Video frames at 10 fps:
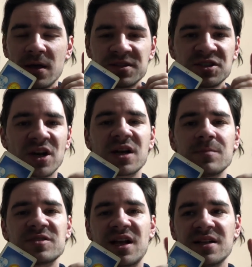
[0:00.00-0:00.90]

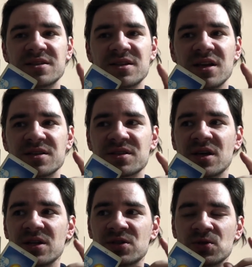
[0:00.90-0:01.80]
circumstances
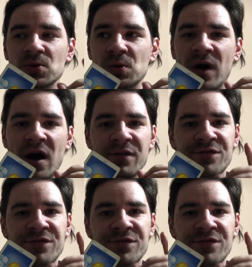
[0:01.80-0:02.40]
to uh,